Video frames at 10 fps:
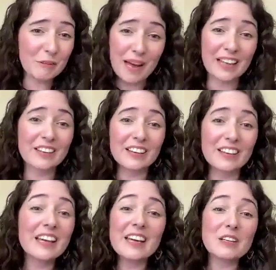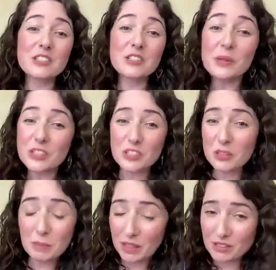manner to which the
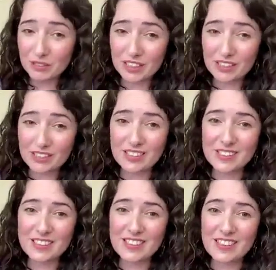butterfly does.